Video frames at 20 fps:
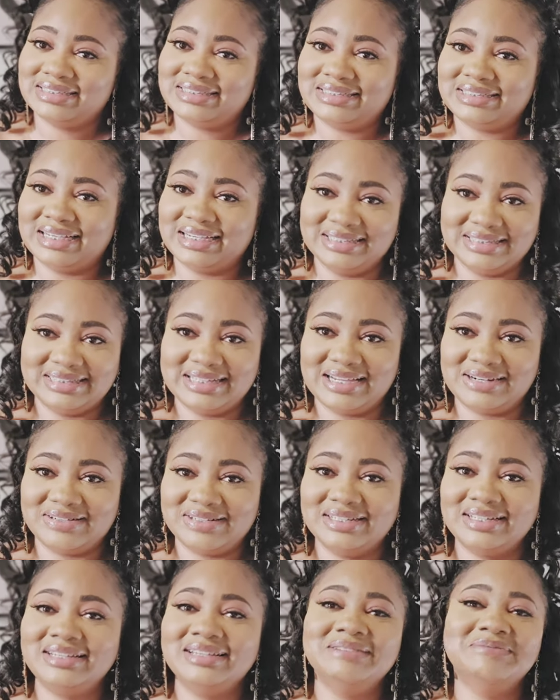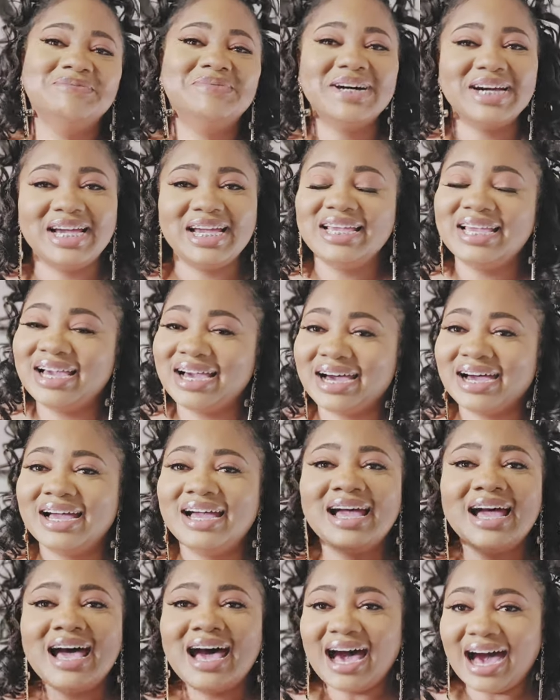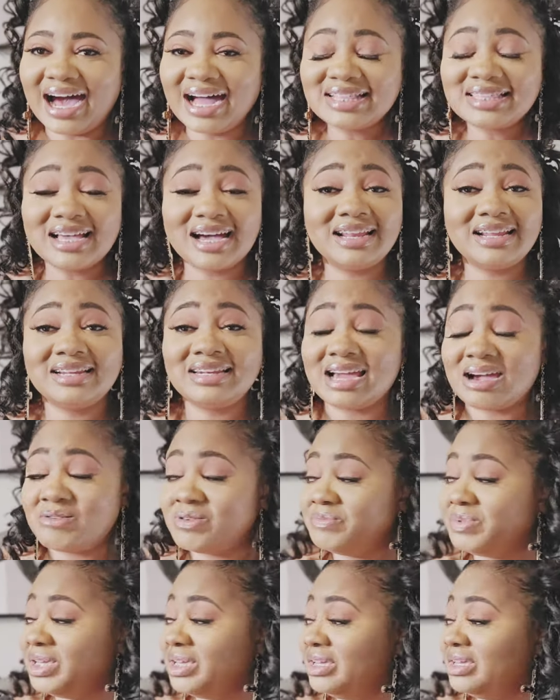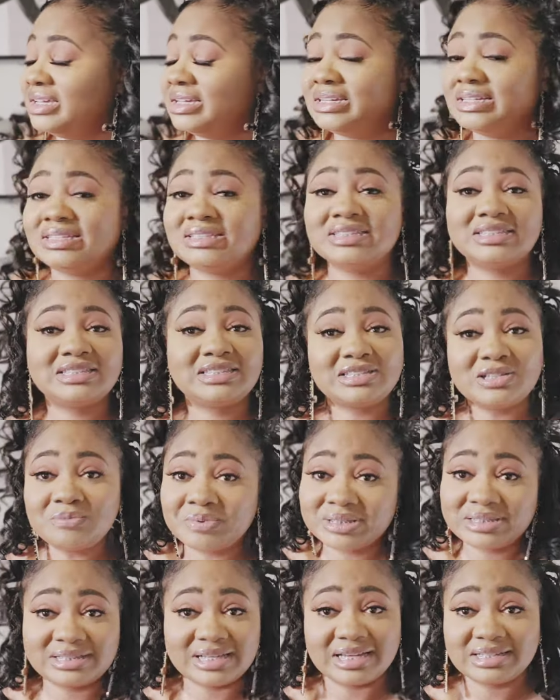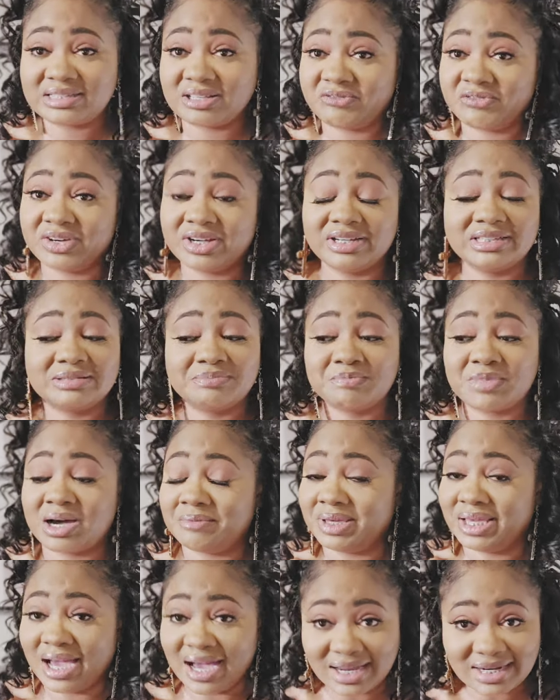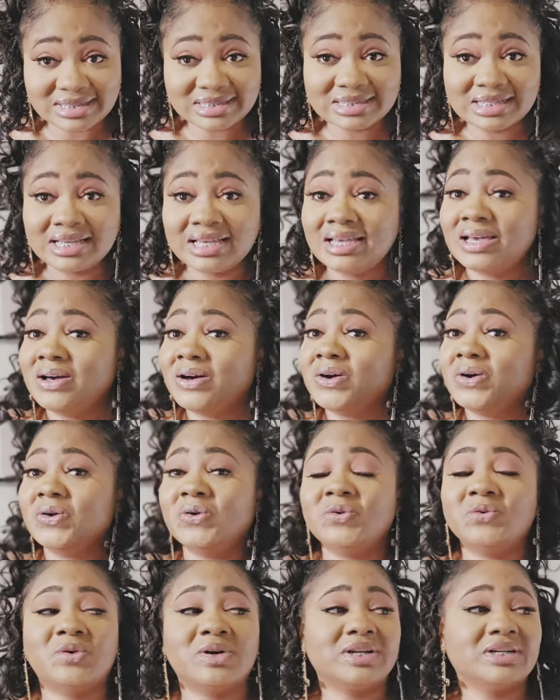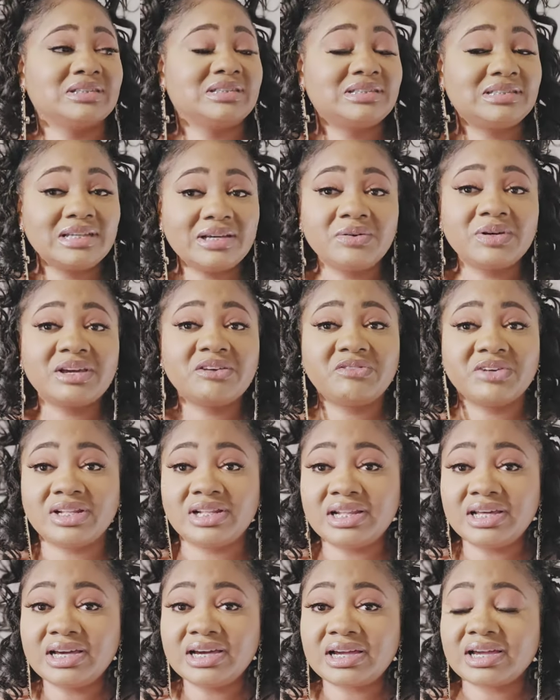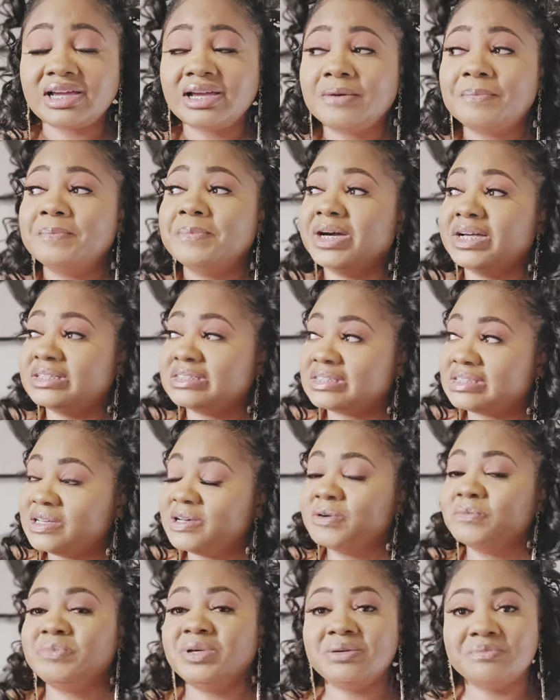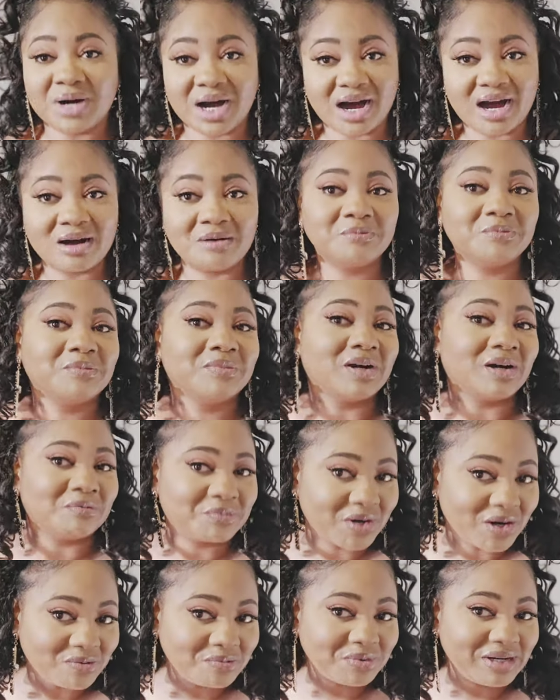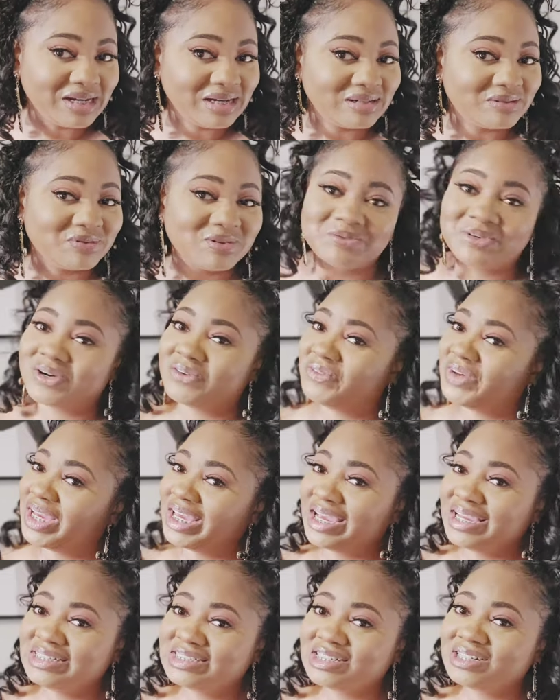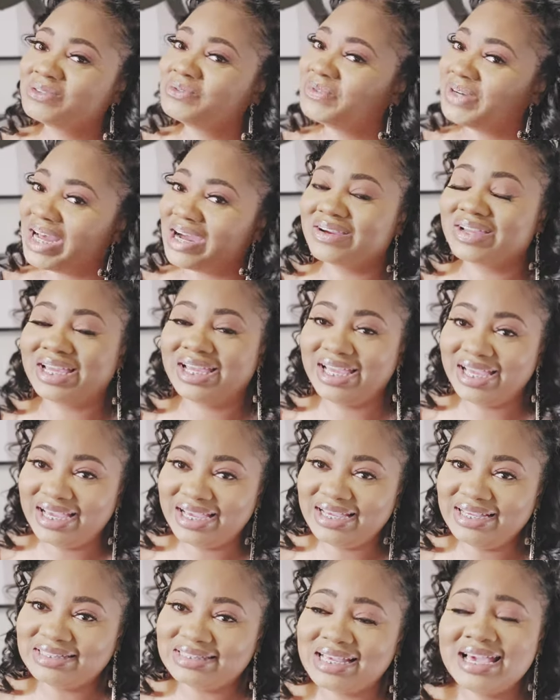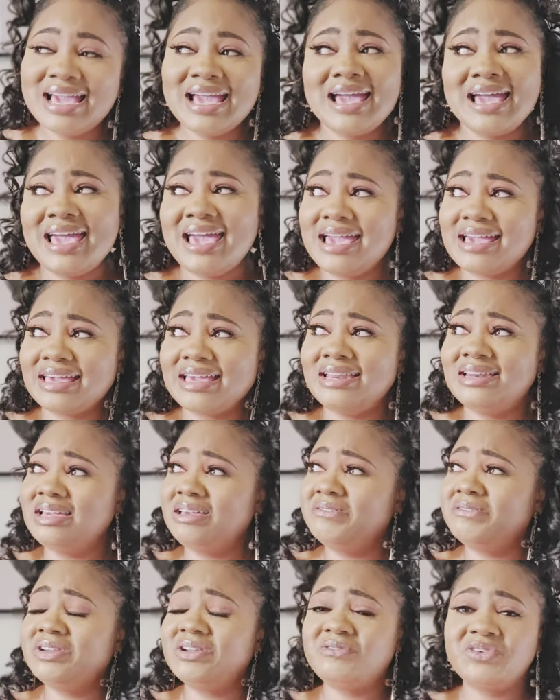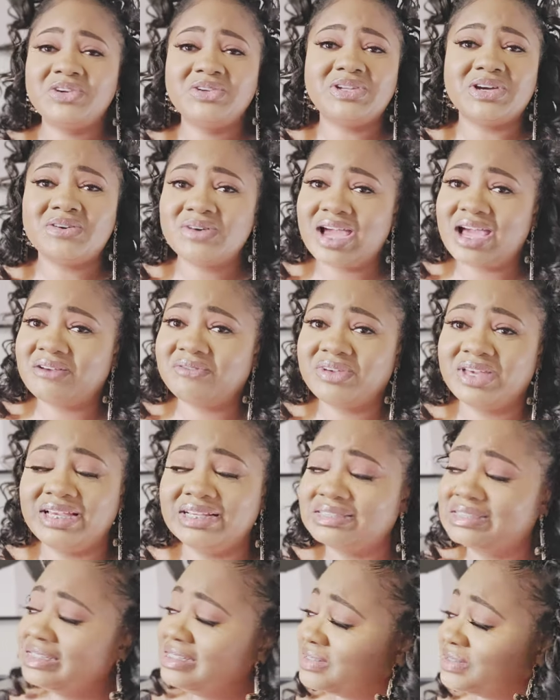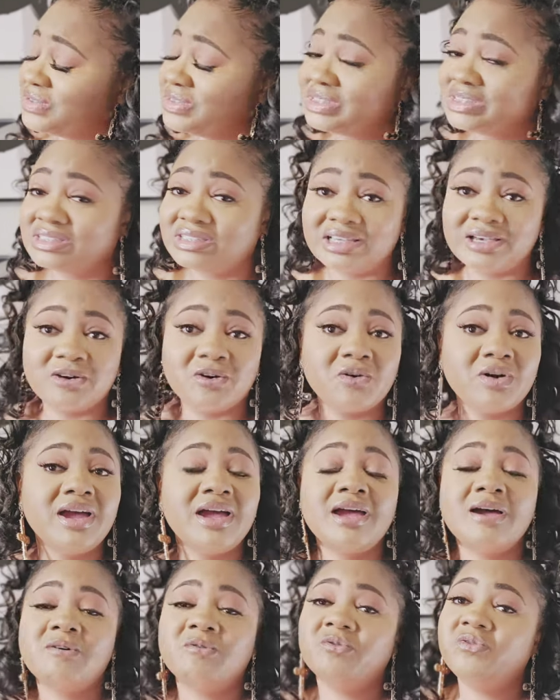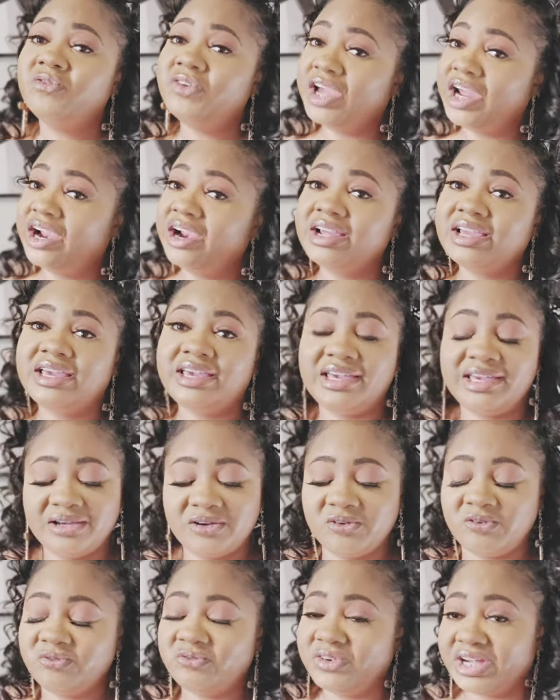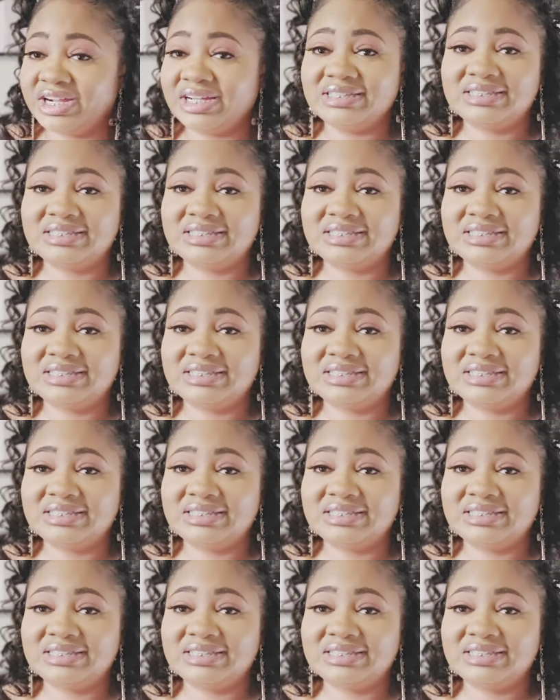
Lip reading: Sun is settling. But yeah, I thought that would be super sexy for us mamianas who want to still give a look, but still be mom appropriate when we're on vacation without kids. Heck, and even if you don't have kids, these are still very cute, very